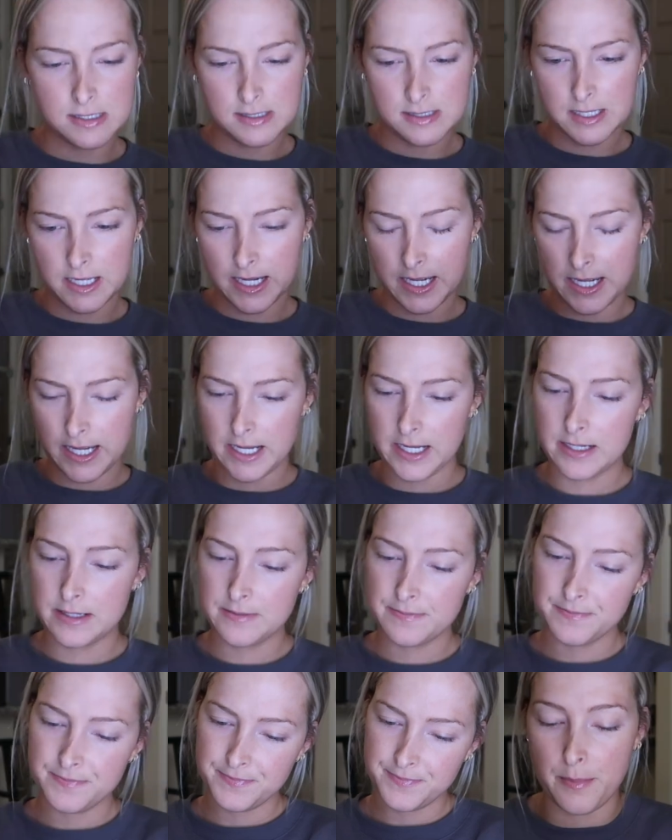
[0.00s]

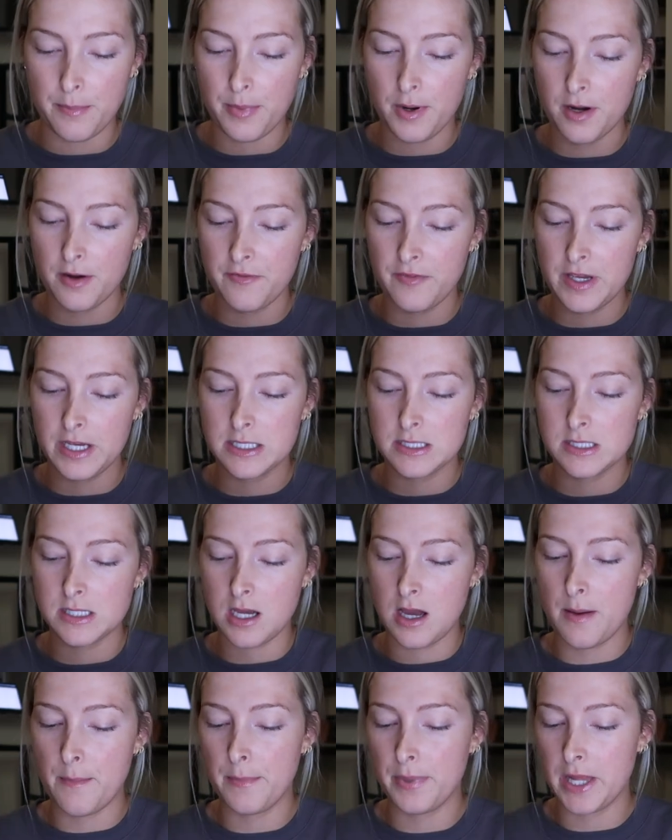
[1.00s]
thing perfect
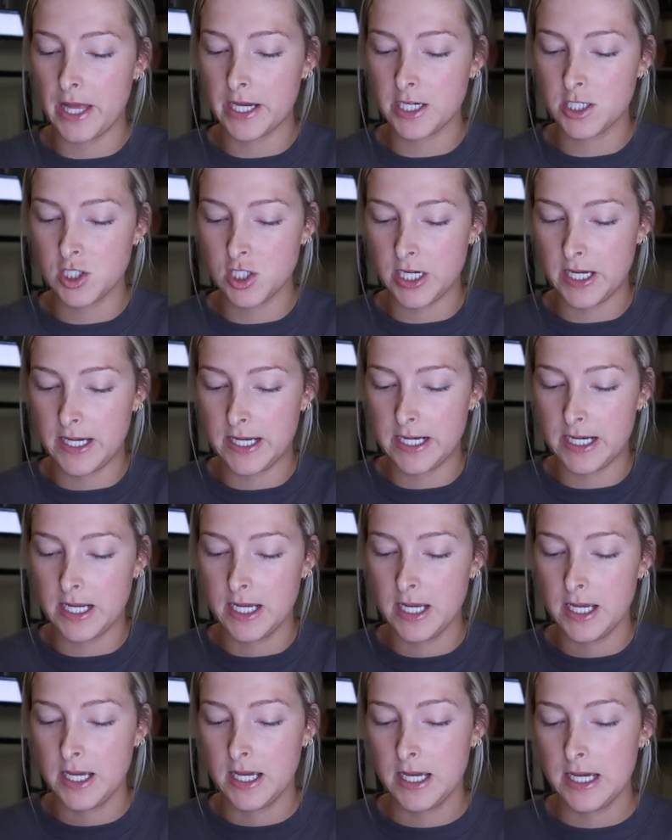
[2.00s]
complexion
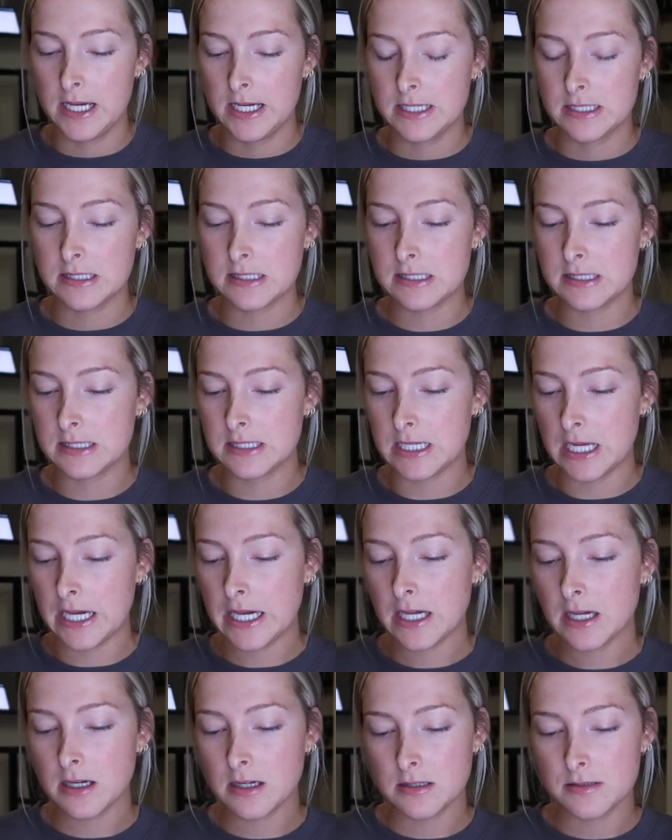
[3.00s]

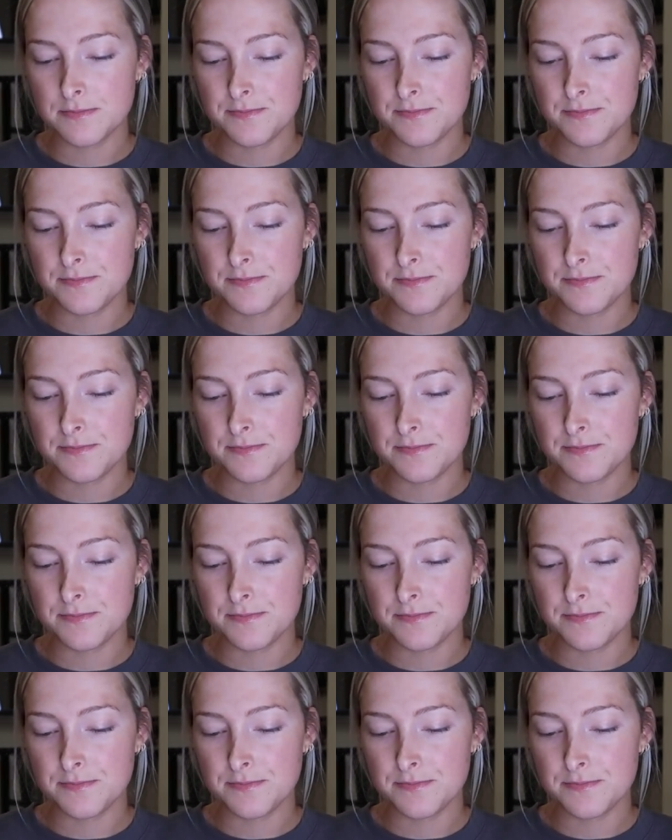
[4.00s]
stick.